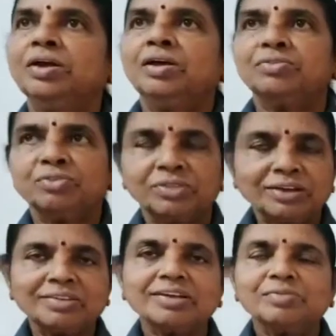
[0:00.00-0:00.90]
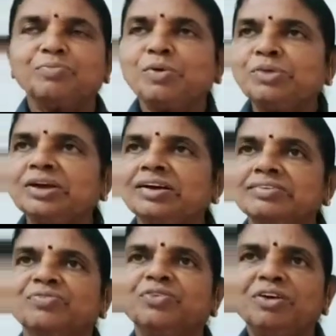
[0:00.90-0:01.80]
So that's why the public
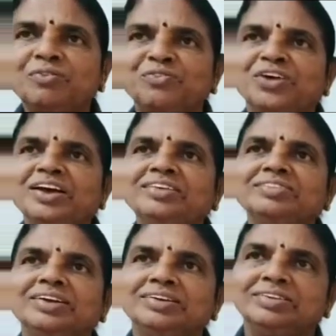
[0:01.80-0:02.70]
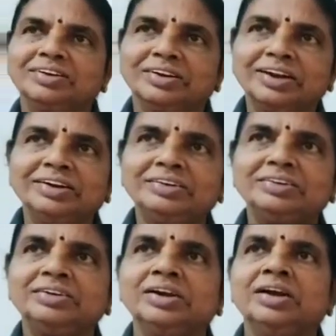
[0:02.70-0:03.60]
has full faith in the credit
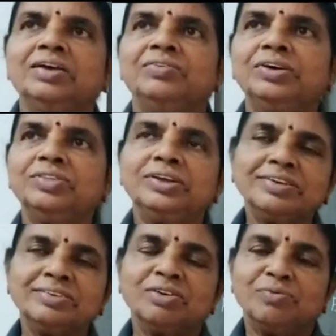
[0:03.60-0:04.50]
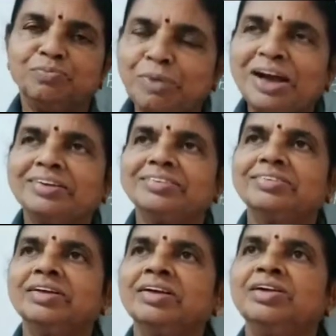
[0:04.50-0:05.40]
worthiness of
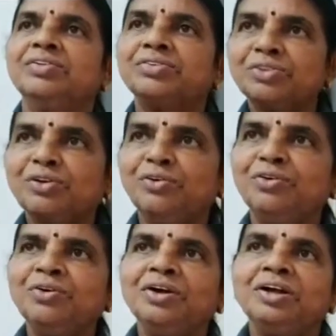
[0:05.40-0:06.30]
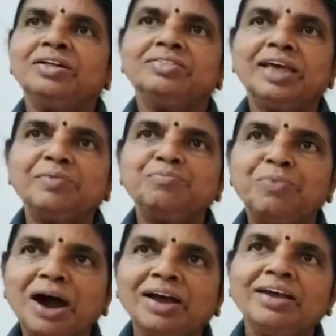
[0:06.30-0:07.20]
banks. So they
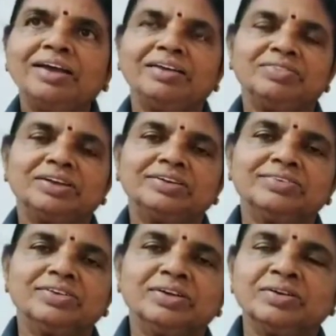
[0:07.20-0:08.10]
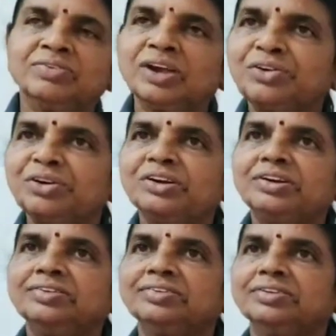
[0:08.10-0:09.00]
buy, that is
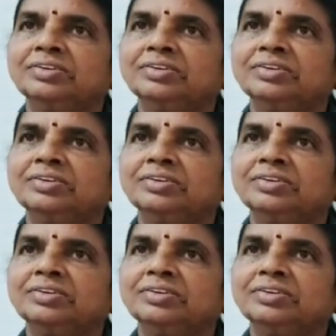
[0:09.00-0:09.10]
securities.